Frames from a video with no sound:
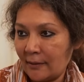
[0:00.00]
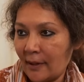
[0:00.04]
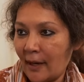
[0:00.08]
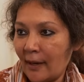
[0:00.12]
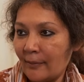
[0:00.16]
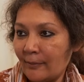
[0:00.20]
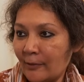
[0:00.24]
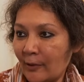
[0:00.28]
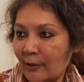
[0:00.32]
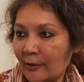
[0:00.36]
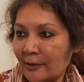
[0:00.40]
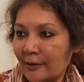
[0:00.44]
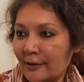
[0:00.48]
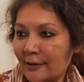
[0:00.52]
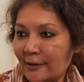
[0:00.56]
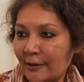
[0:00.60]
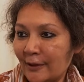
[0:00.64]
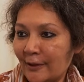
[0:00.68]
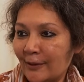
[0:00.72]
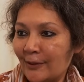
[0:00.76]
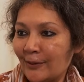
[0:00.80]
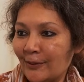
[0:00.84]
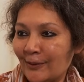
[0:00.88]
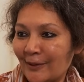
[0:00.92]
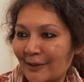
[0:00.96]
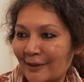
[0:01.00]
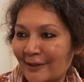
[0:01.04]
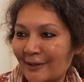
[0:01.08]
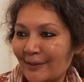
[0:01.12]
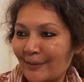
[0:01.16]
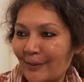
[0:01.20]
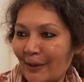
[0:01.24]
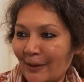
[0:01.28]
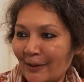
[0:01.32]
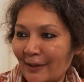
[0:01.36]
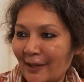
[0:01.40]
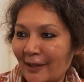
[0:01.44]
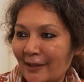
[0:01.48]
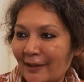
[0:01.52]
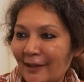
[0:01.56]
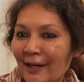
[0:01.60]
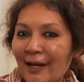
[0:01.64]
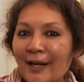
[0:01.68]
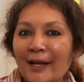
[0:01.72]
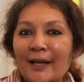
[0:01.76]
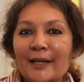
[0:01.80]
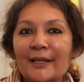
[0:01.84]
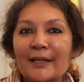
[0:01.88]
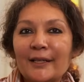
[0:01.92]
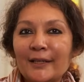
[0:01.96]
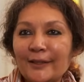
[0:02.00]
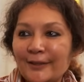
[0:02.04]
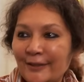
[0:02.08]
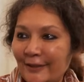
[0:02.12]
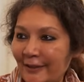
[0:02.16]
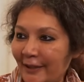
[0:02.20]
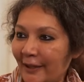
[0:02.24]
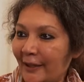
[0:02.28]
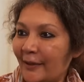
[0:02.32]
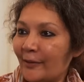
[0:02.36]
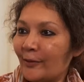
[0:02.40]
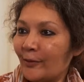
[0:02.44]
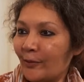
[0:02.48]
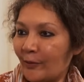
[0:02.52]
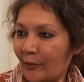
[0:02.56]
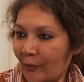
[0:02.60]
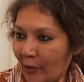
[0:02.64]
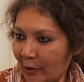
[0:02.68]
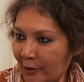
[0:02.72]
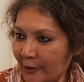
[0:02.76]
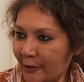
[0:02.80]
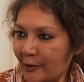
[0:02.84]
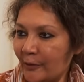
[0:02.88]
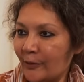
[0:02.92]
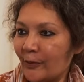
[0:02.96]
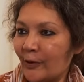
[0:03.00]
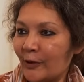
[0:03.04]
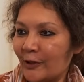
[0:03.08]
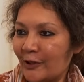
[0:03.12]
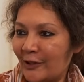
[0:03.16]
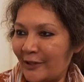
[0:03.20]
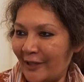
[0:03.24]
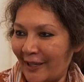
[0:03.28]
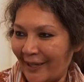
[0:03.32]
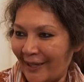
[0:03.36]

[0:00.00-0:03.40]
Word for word: I'm honestly curious about that. See, what is the vote